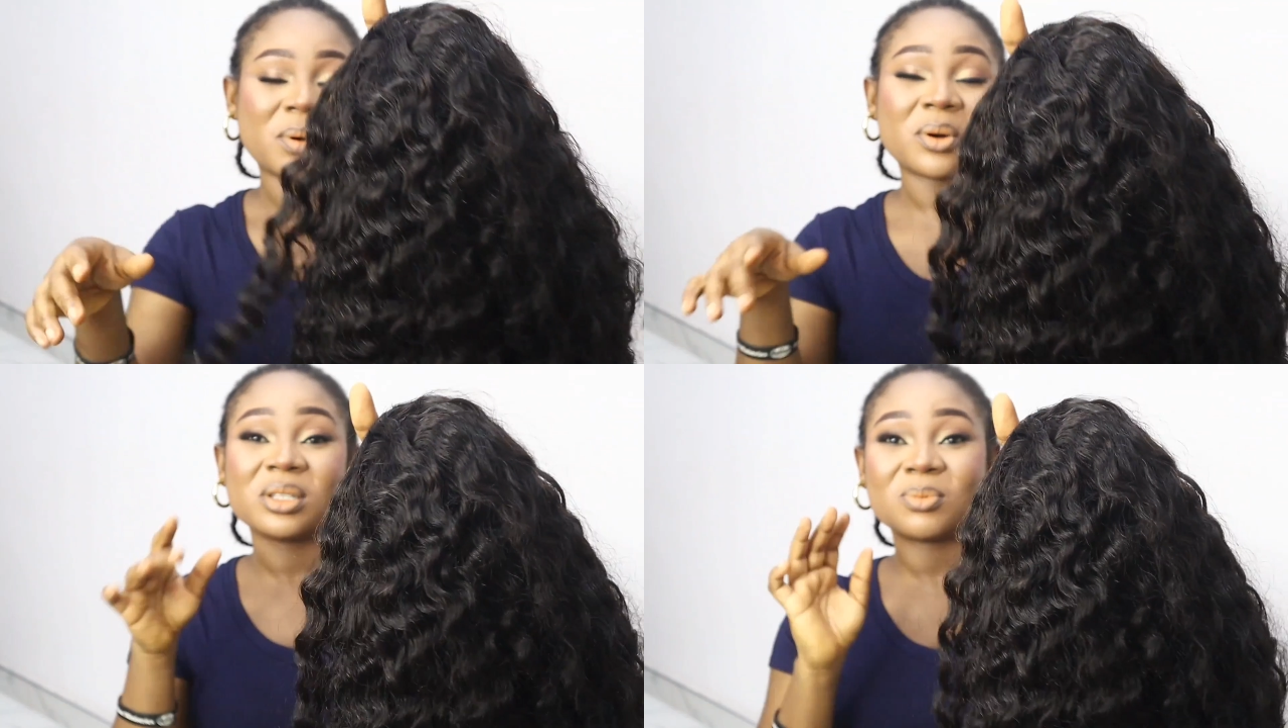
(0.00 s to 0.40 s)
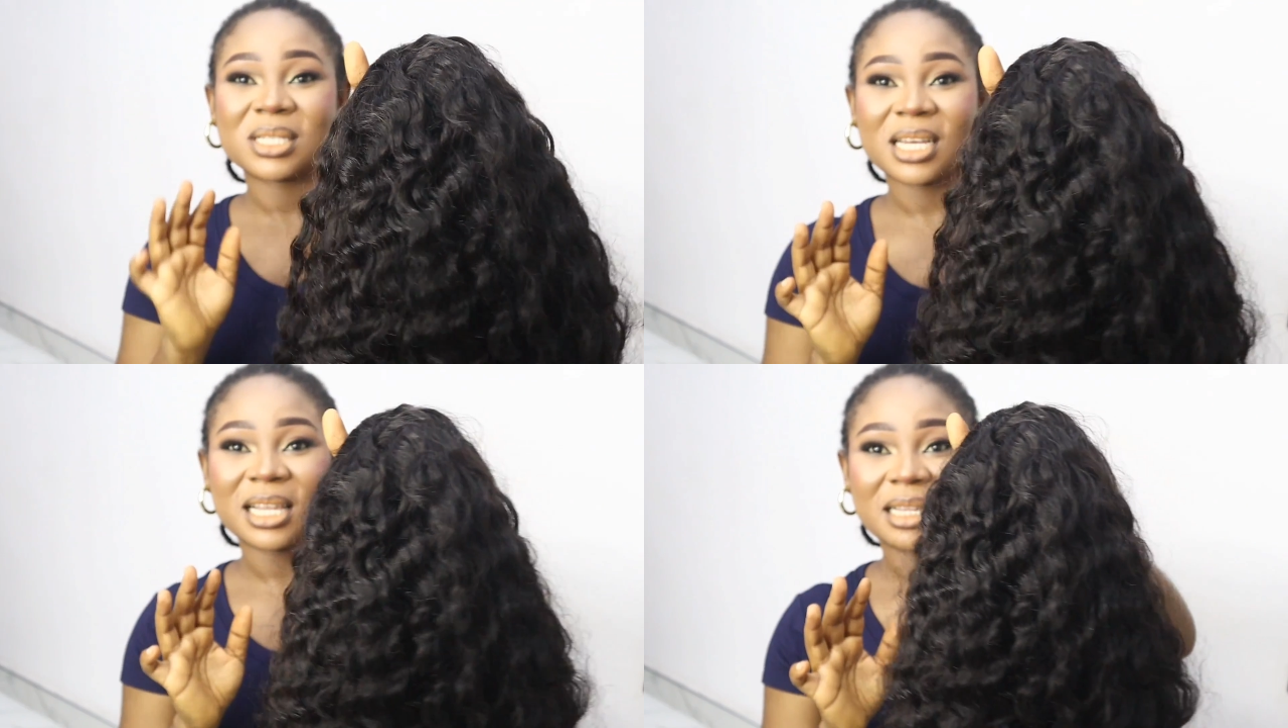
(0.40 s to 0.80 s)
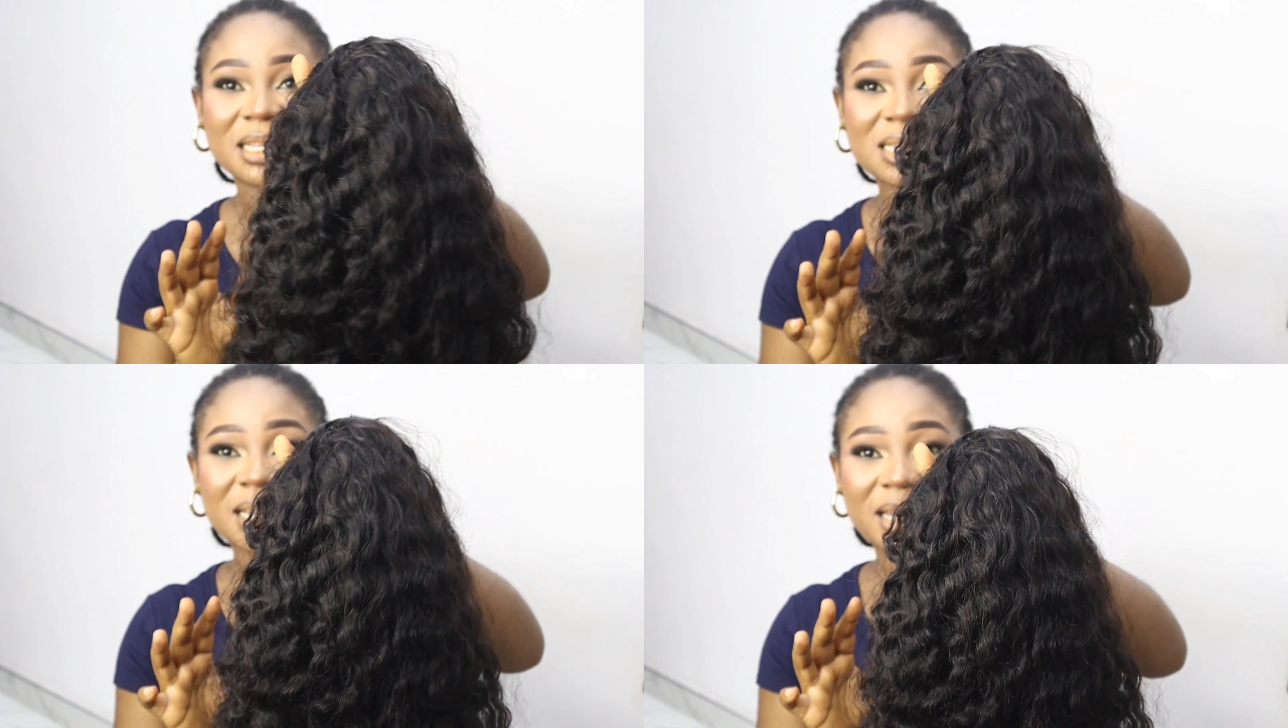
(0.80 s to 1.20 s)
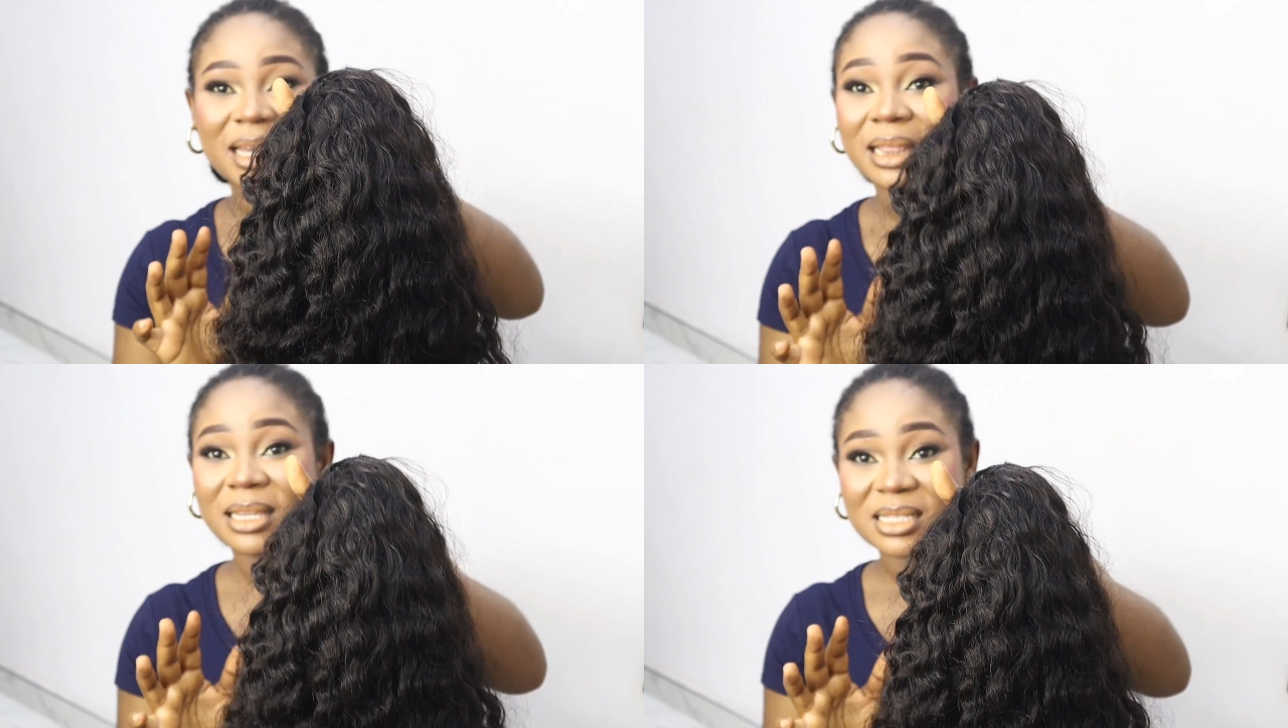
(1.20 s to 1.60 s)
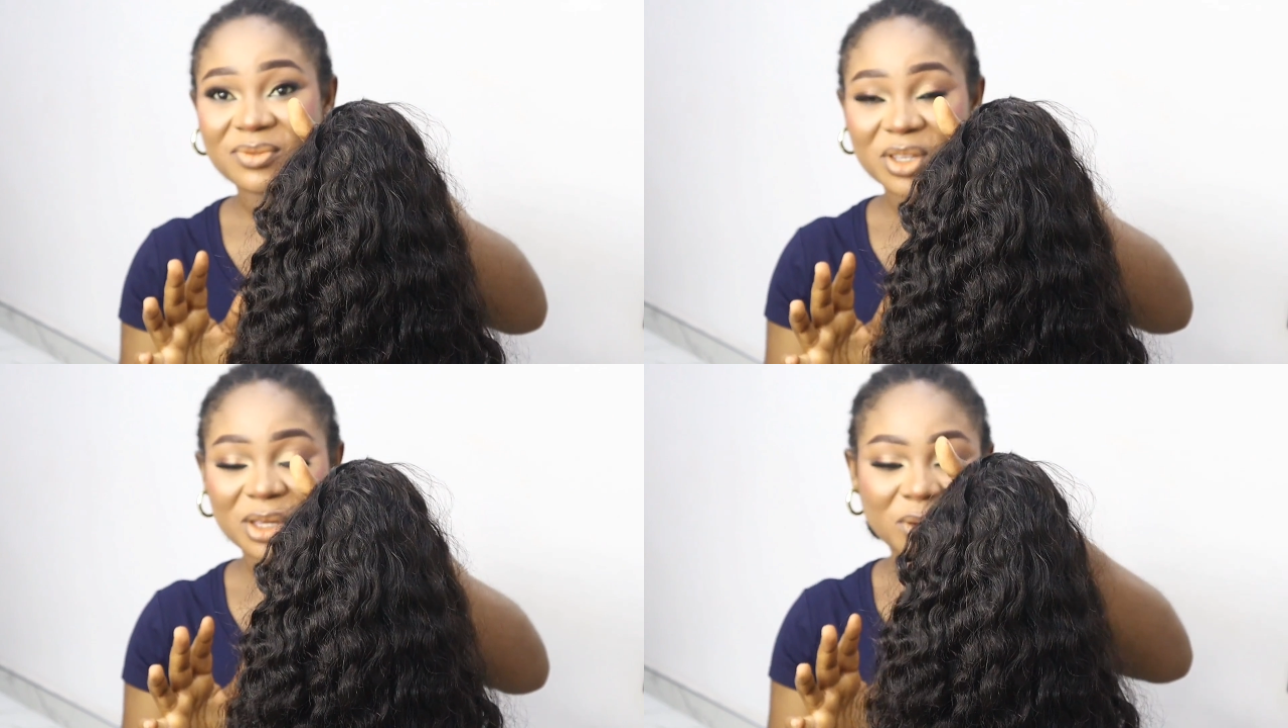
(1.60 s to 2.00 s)
we're going to be styling this hair in this
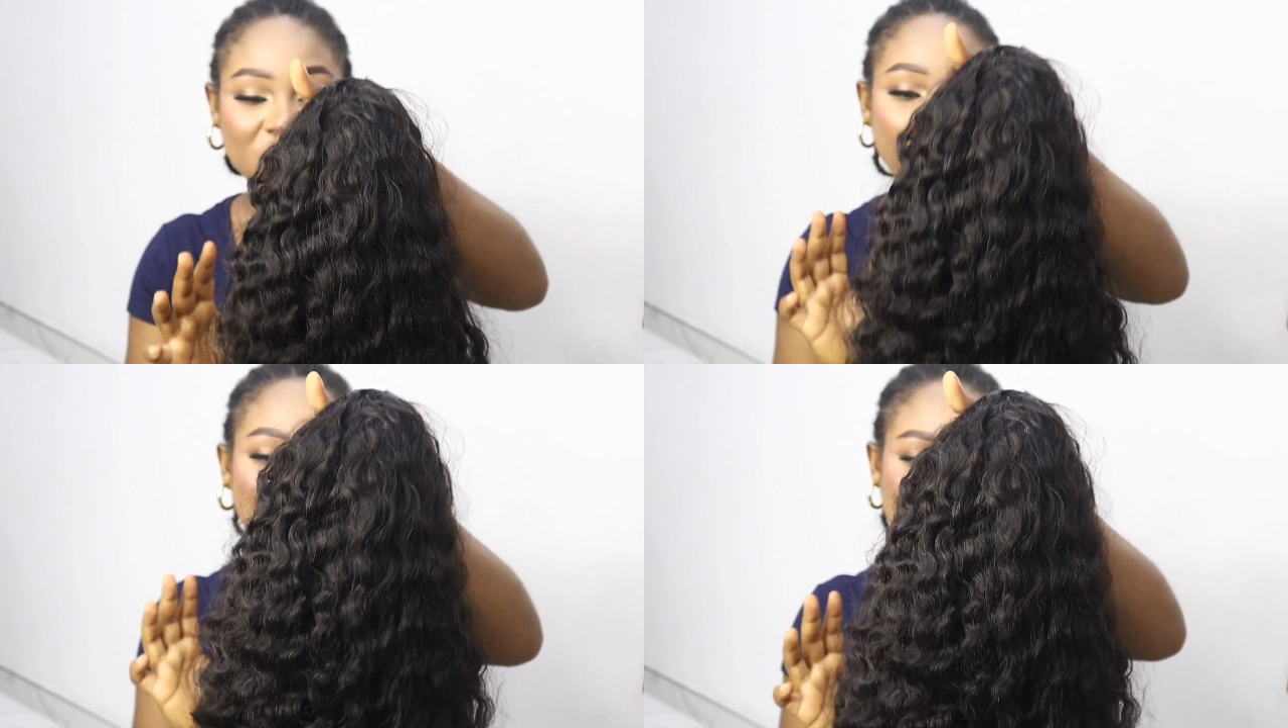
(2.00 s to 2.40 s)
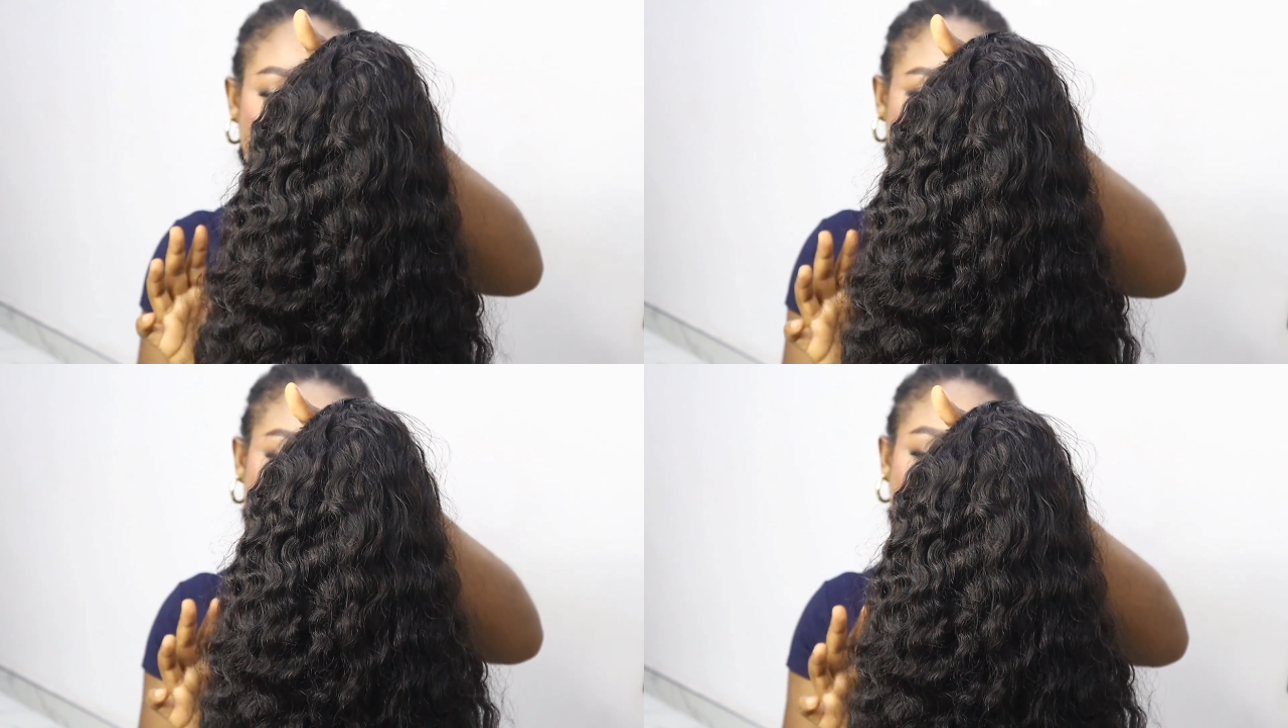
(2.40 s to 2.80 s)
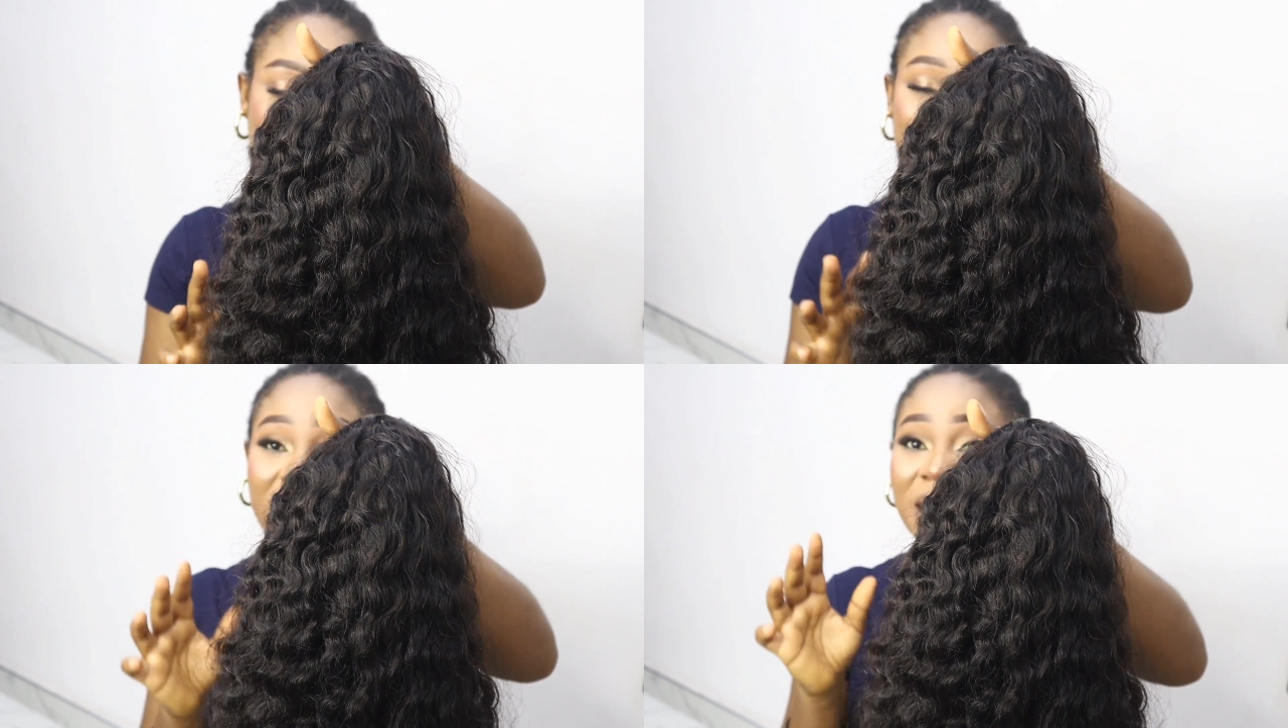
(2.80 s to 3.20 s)
video also, guys.